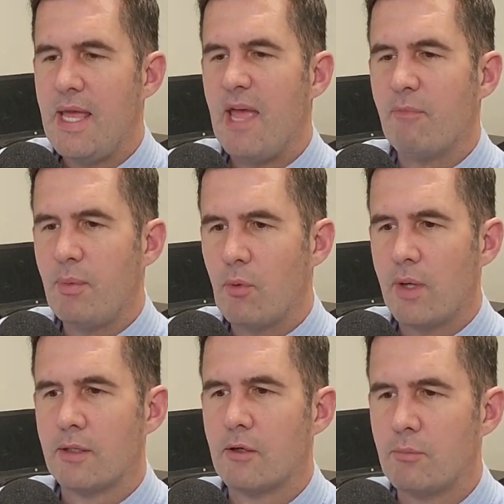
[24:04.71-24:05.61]
If people
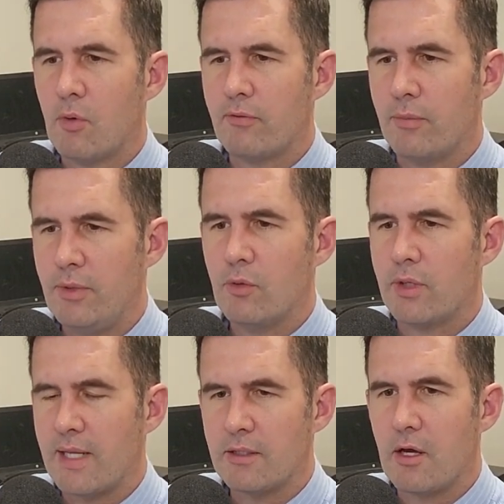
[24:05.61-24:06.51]
want to learn more from you
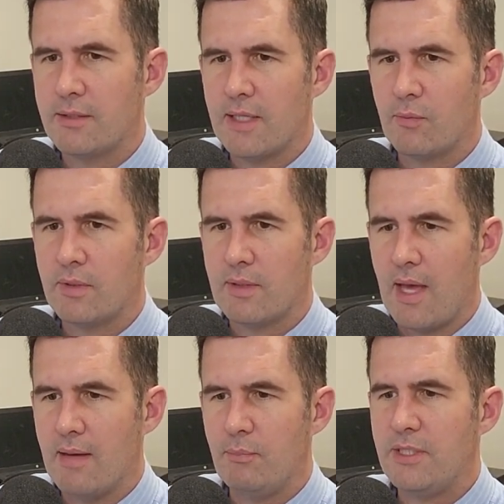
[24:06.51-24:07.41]
or get in contact with
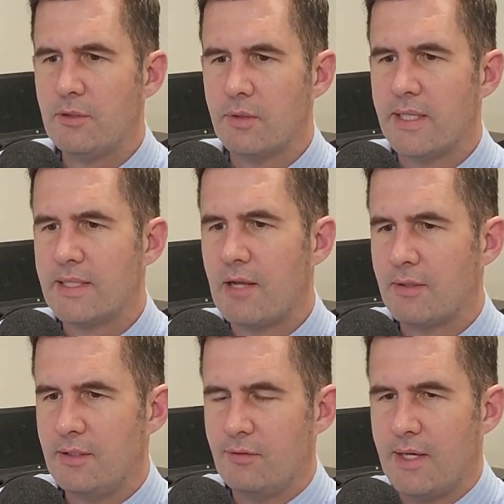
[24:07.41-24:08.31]
B2Linked, how
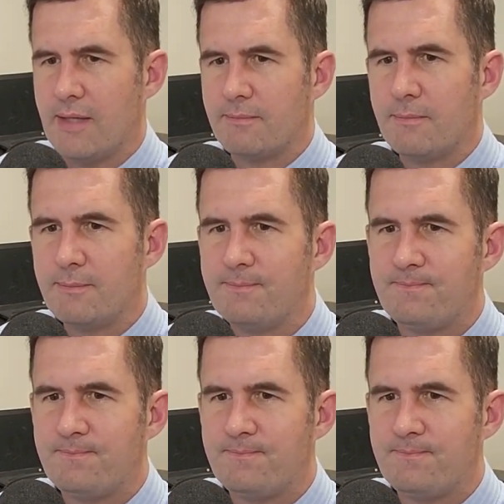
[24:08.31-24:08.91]
do they do that?